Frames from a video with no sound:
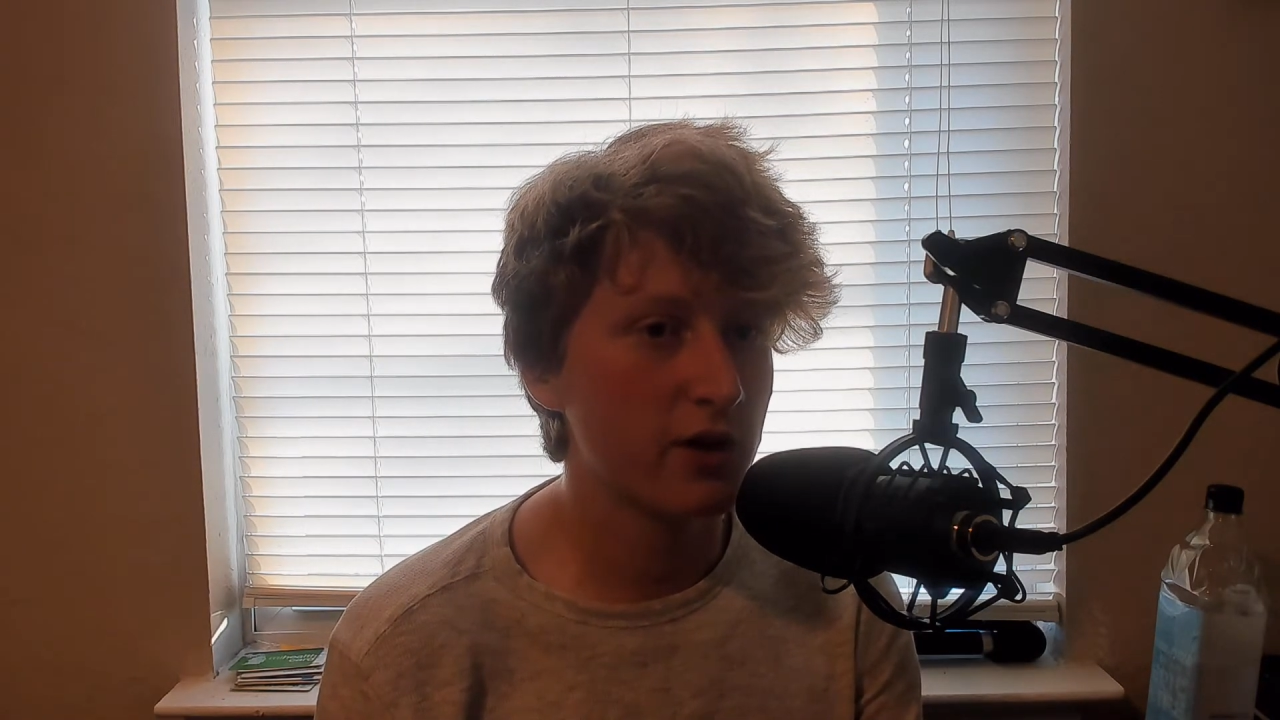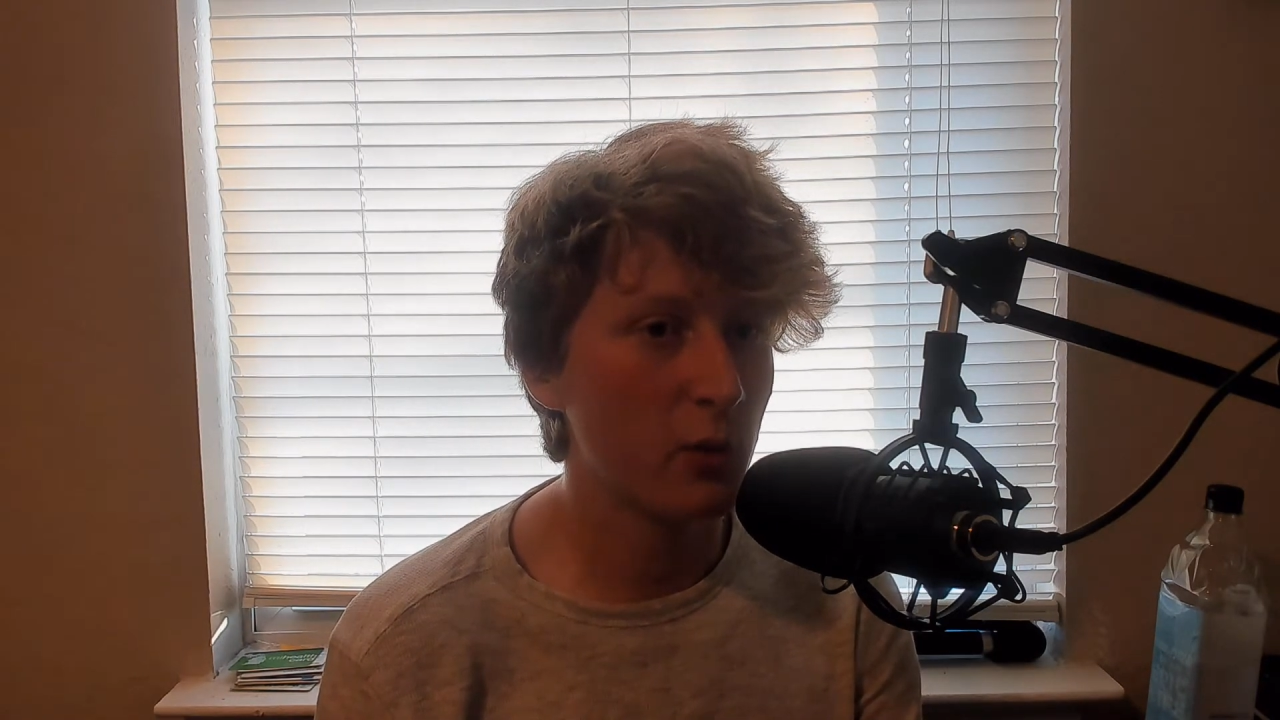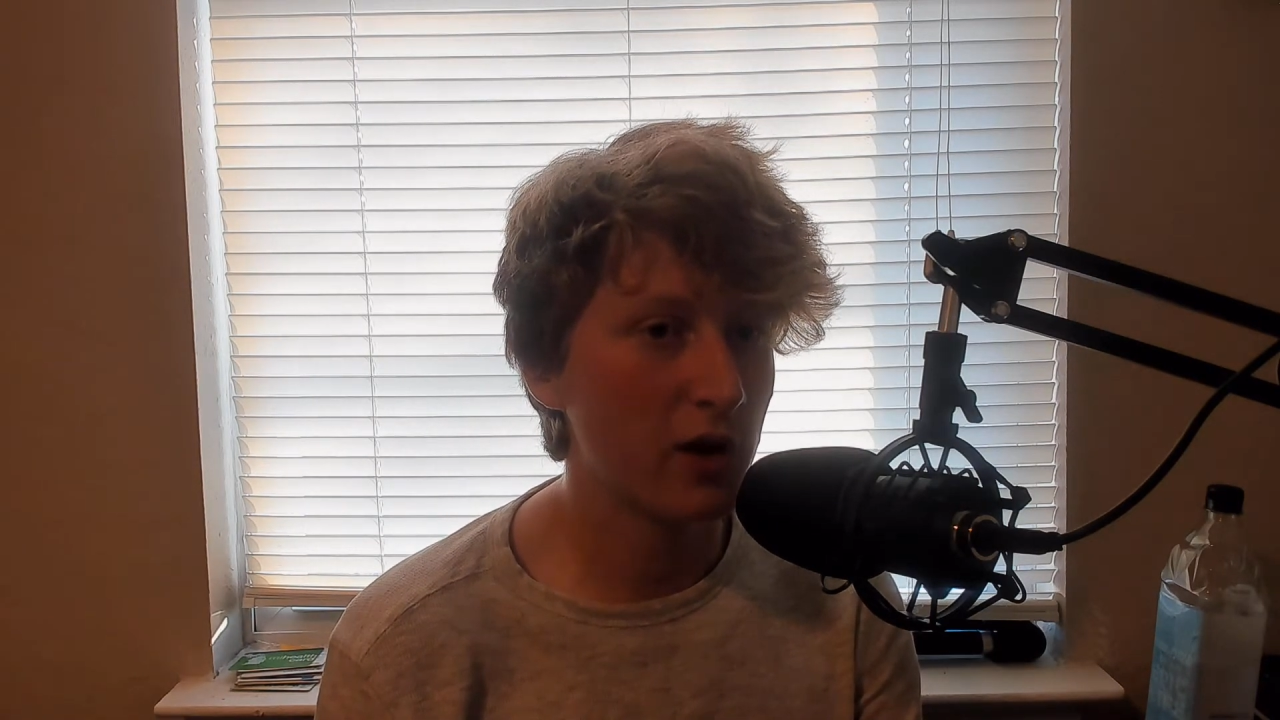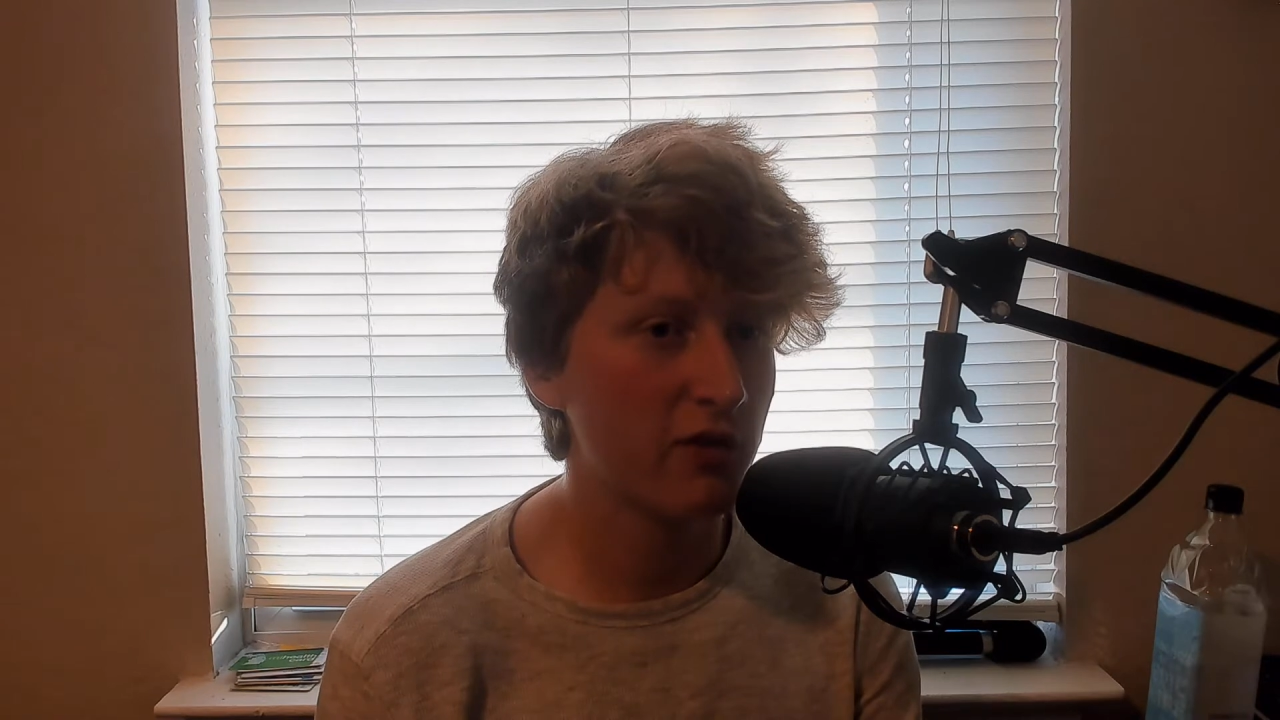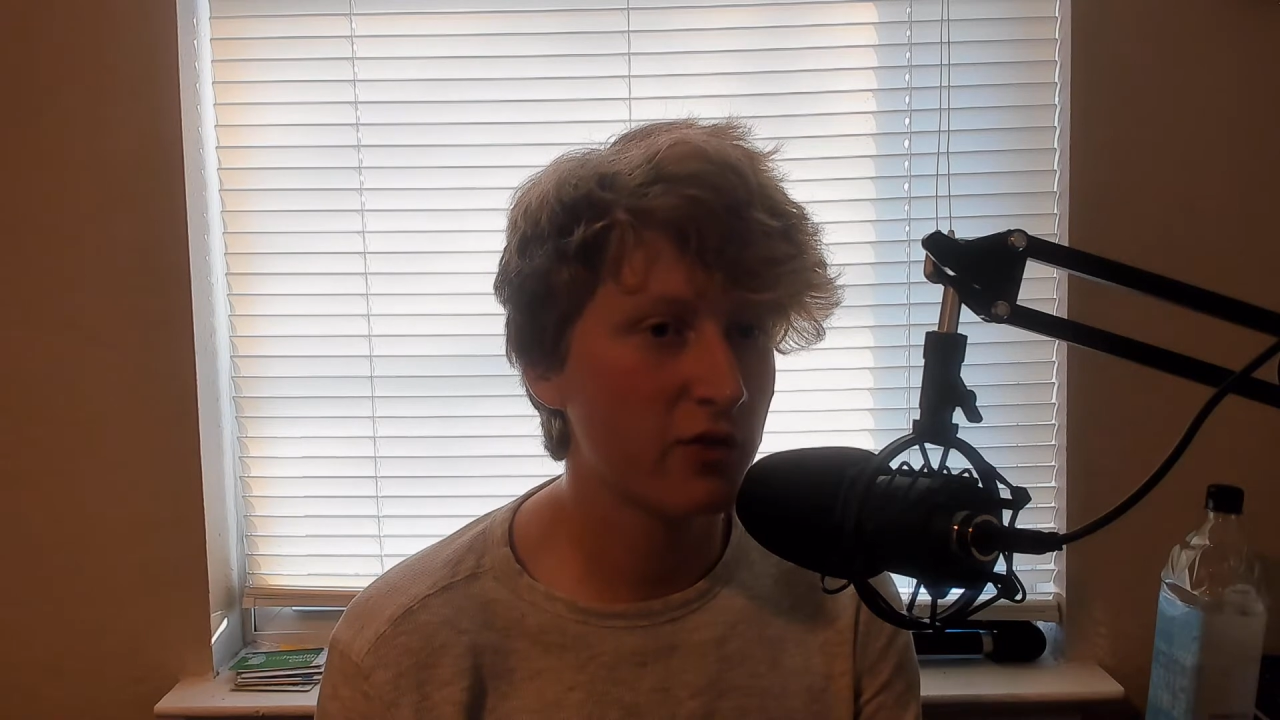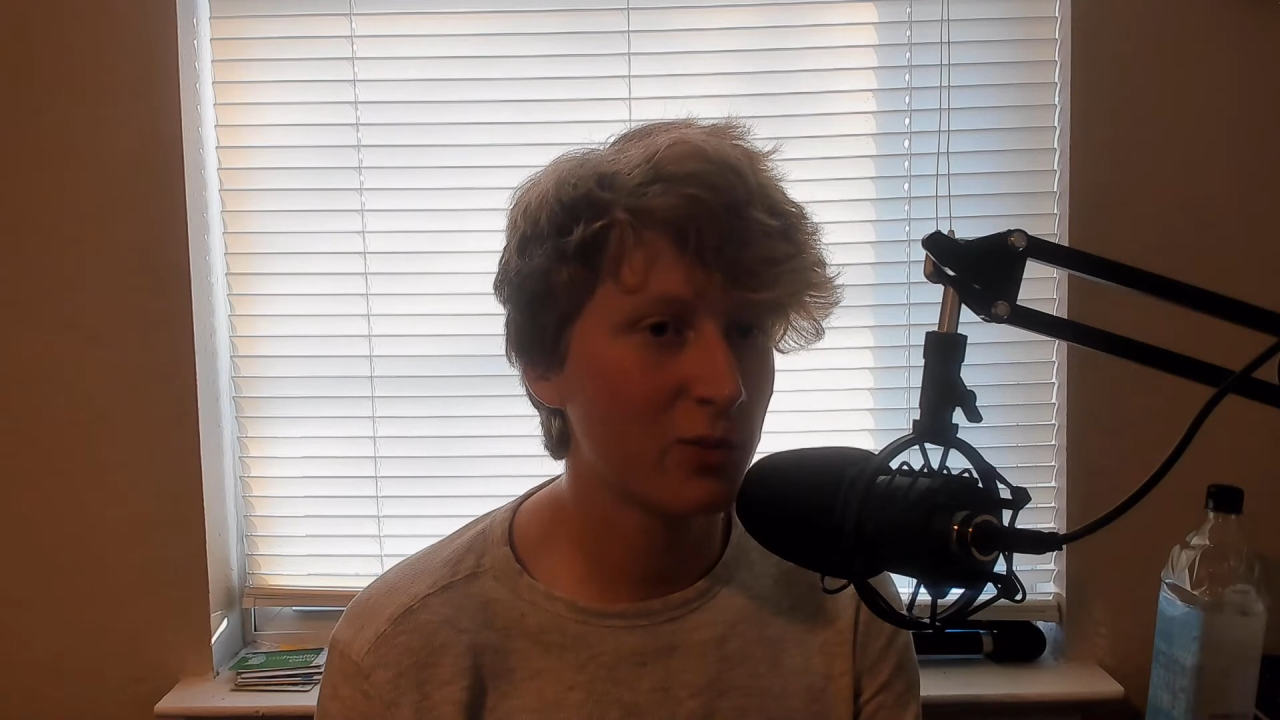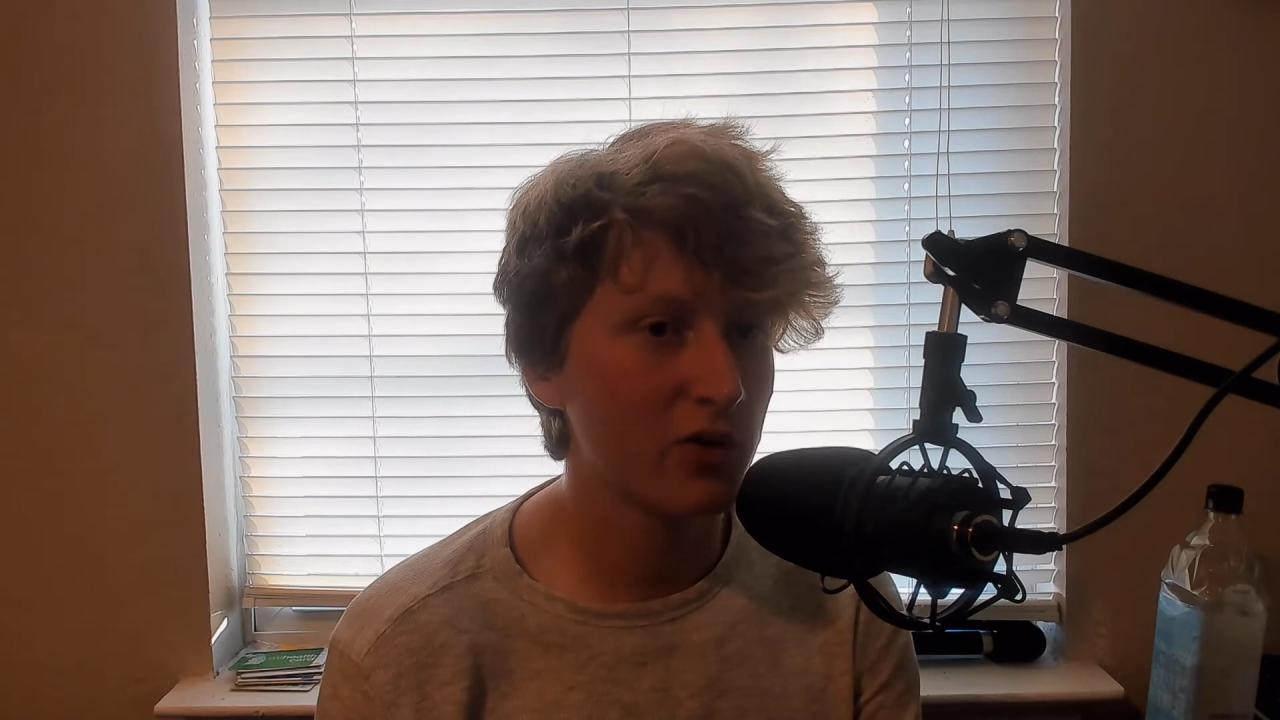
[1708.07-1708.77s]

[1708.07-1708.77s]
away from